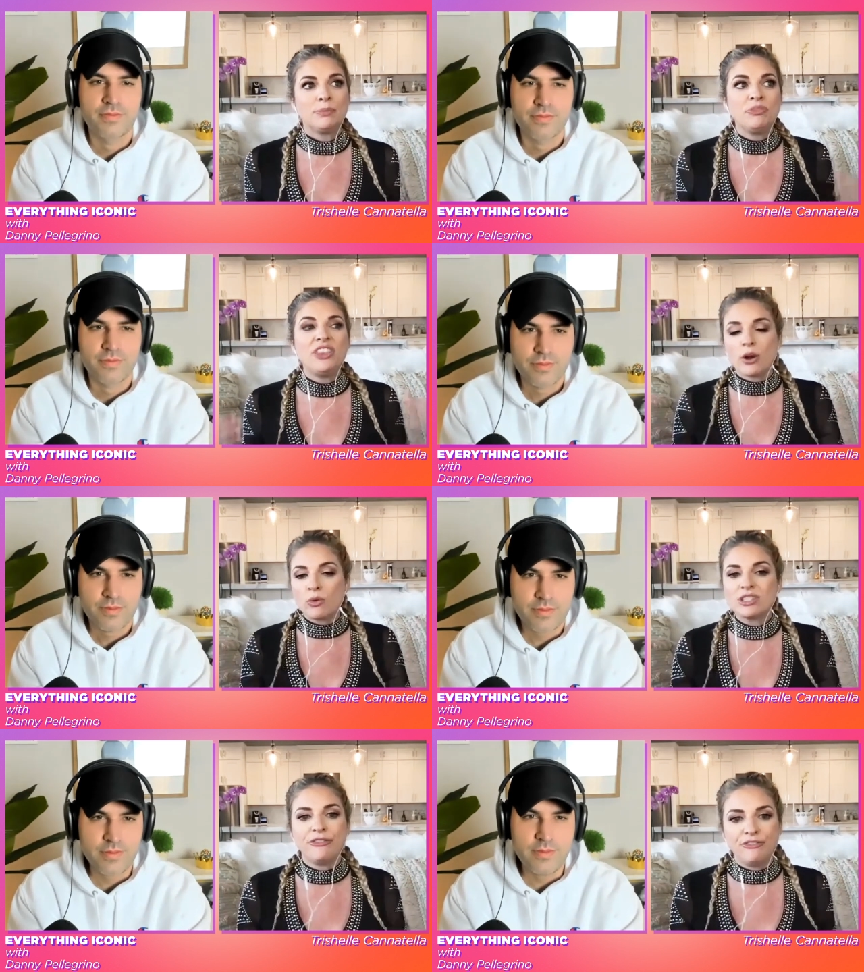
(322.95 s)

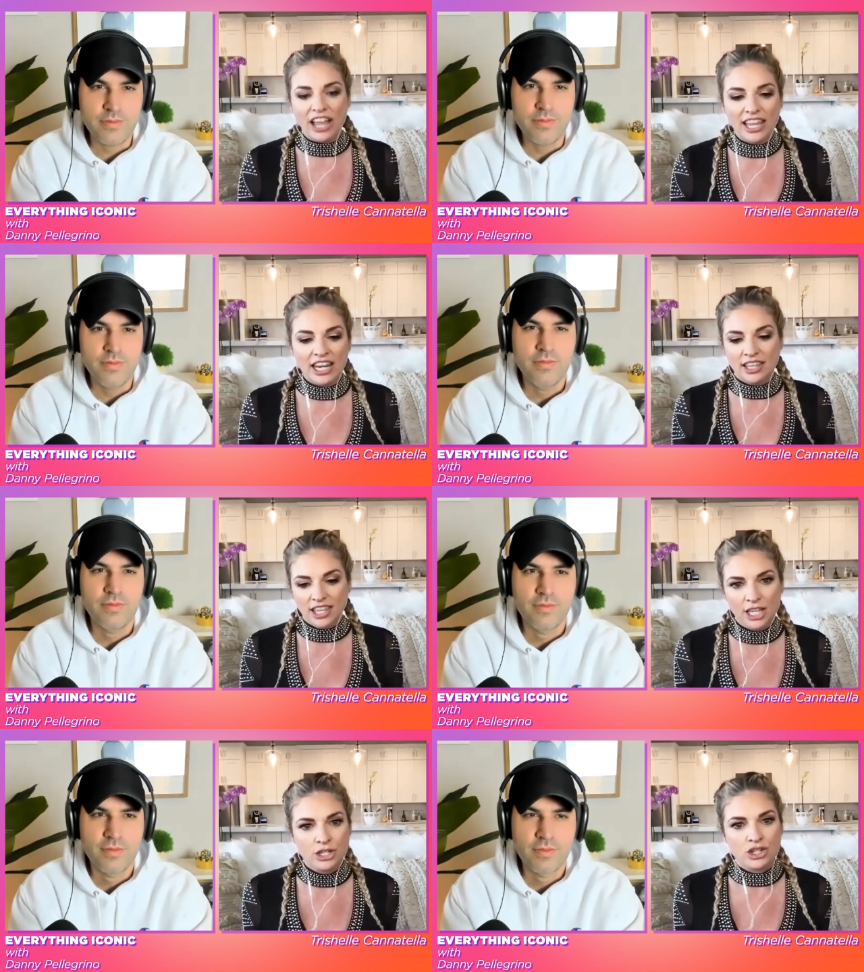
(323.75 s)
Speaker 1: There was a fight in the
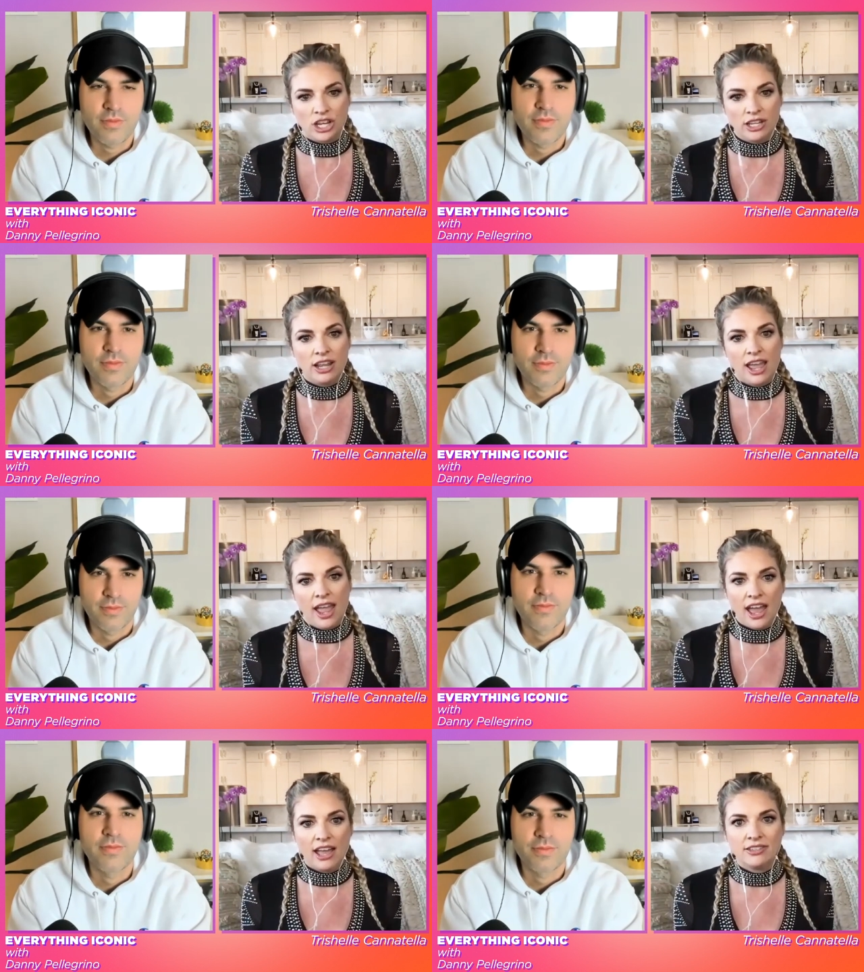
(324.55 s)
kitchen,
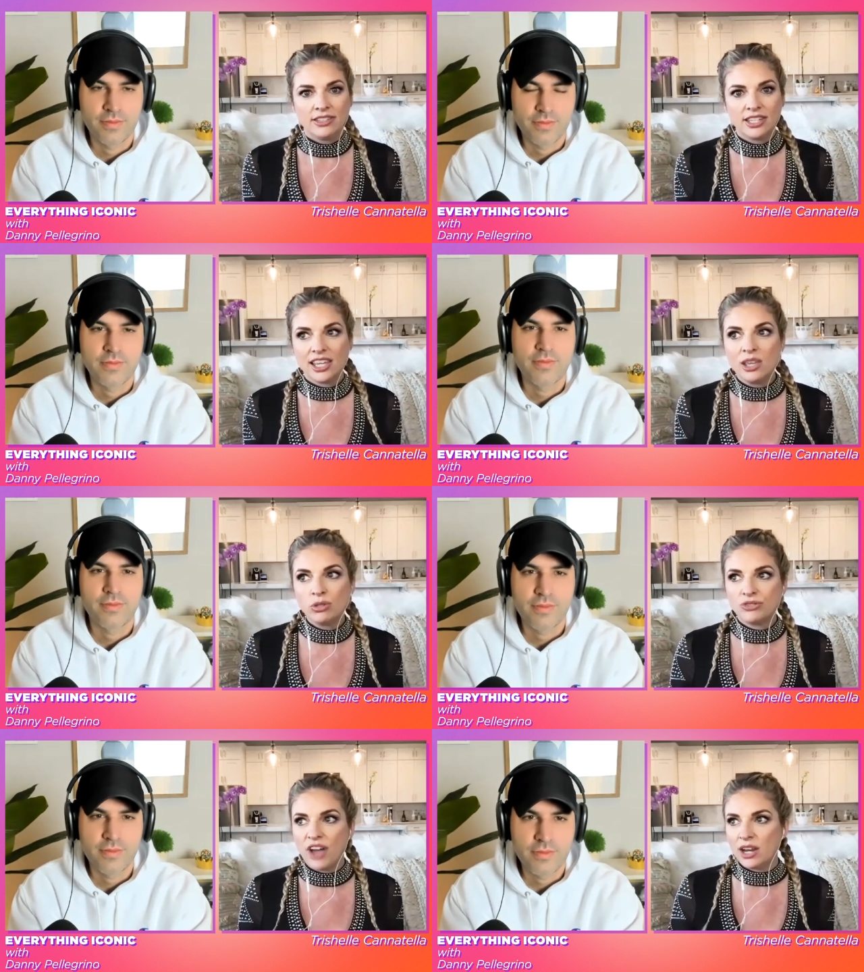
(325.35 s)
and he
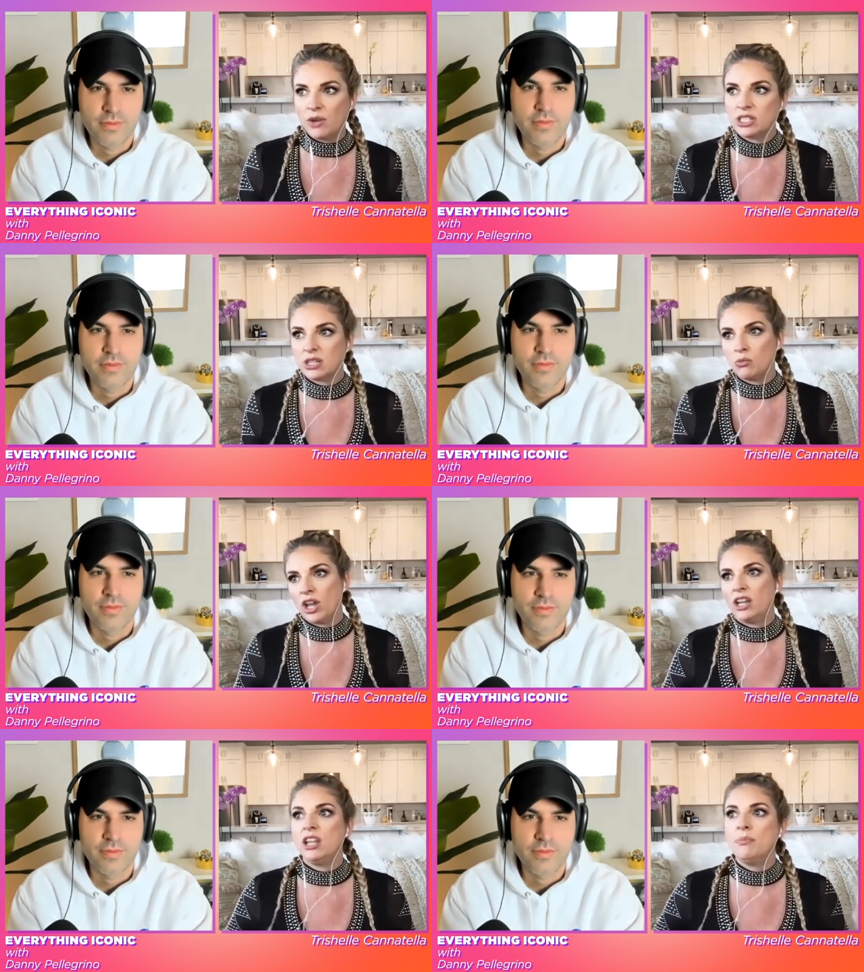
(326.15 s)
was fighting with
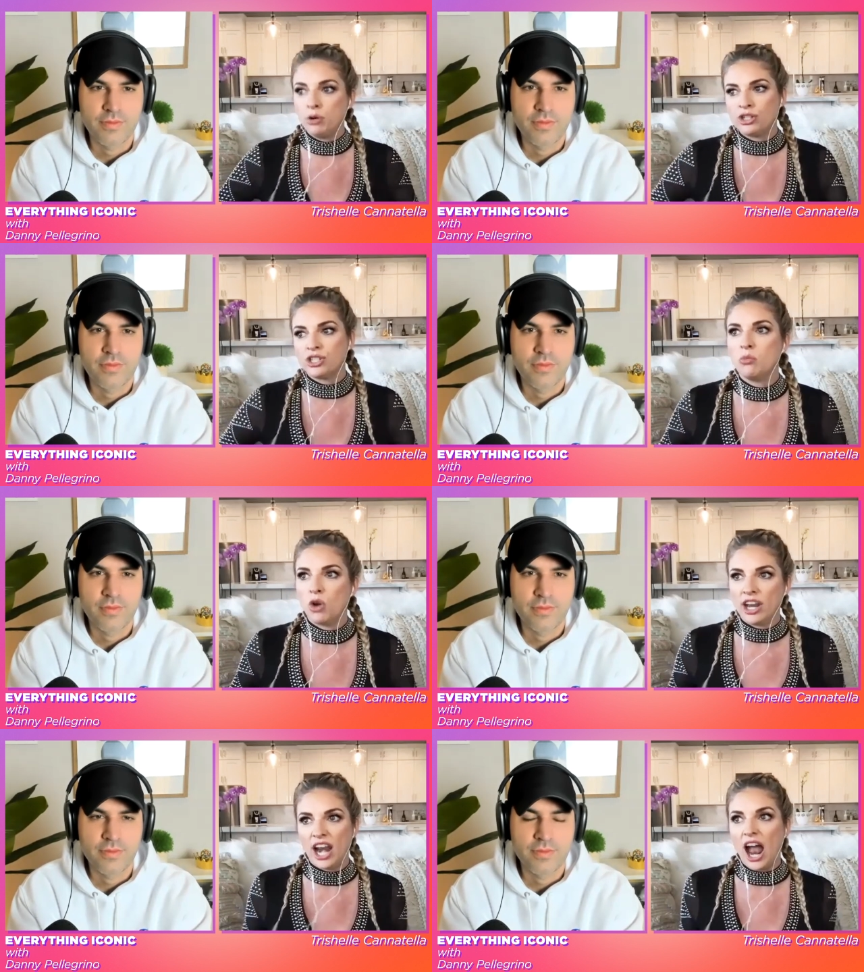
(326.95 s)
someone, and he pushed
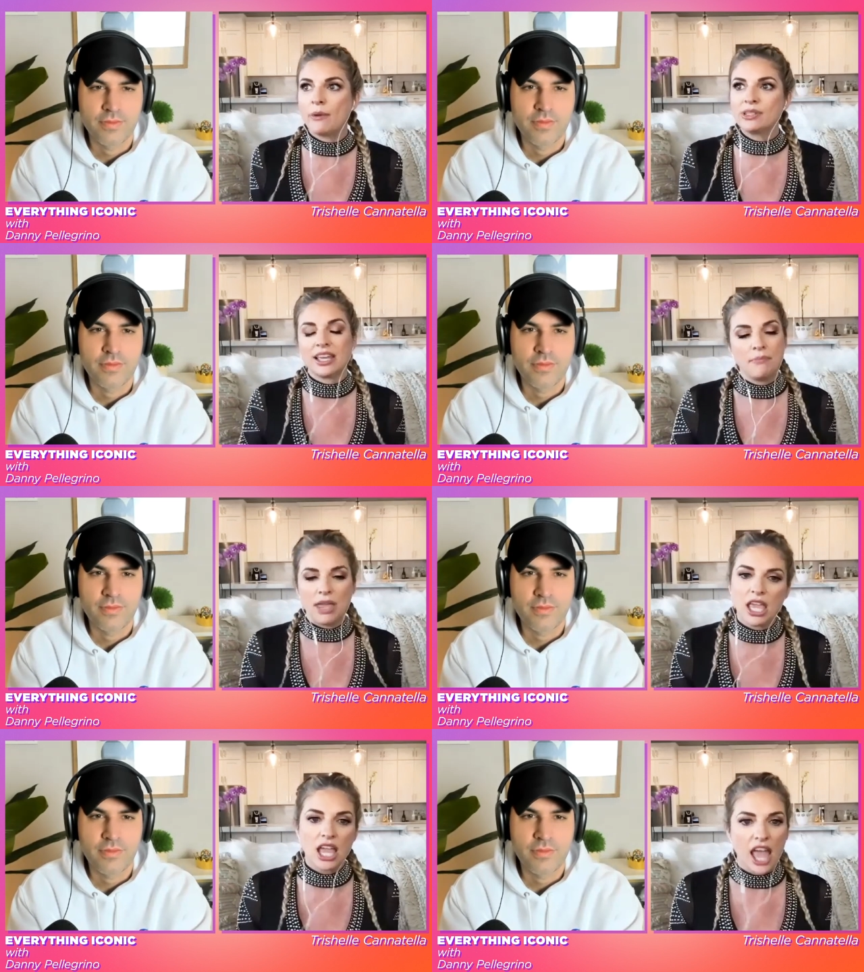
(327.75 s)
someone, and I was like
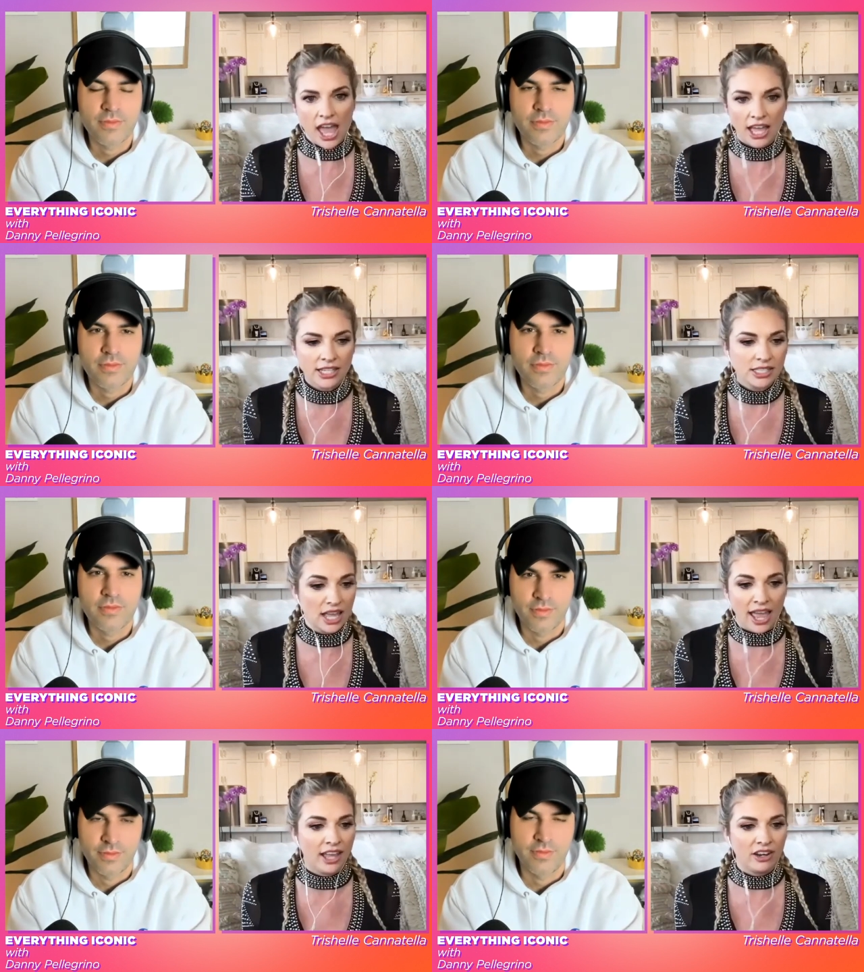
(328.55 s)
making eggs
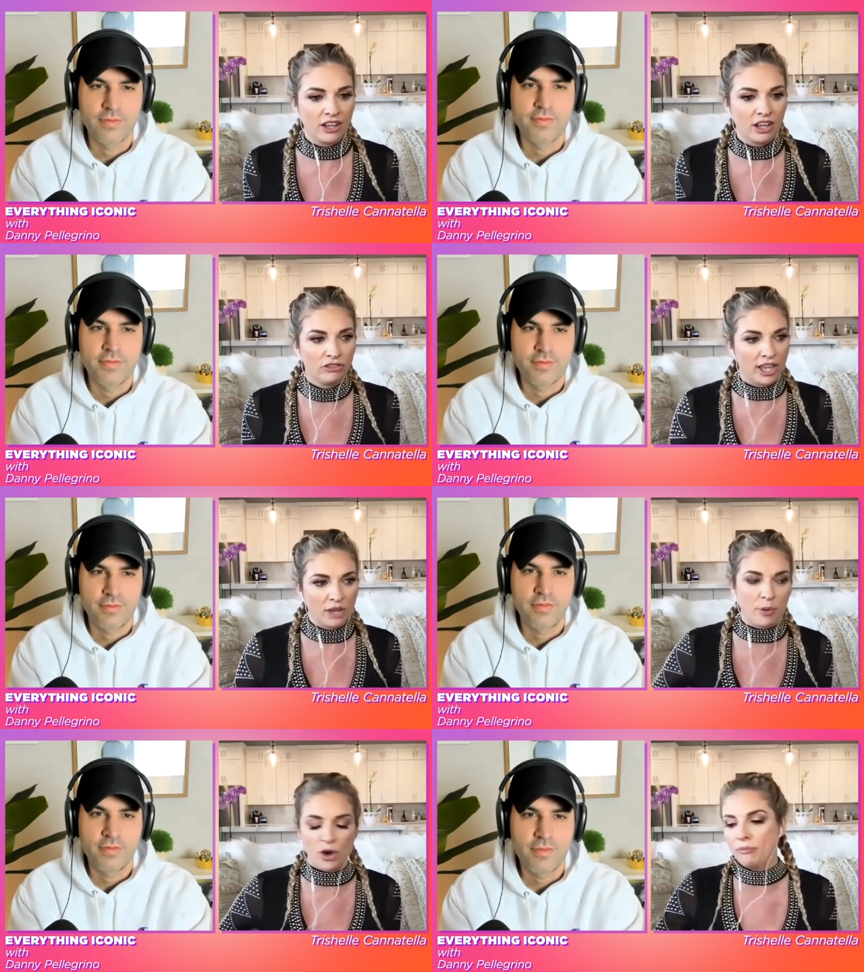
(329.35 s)
and
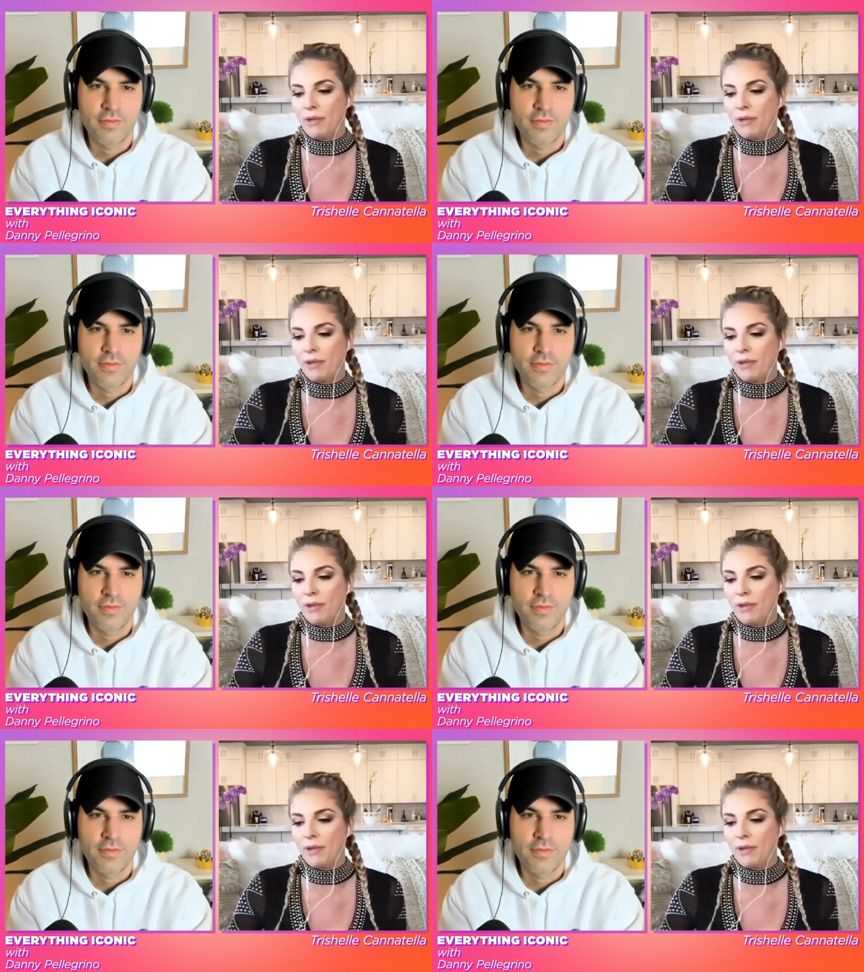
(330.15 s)
like burn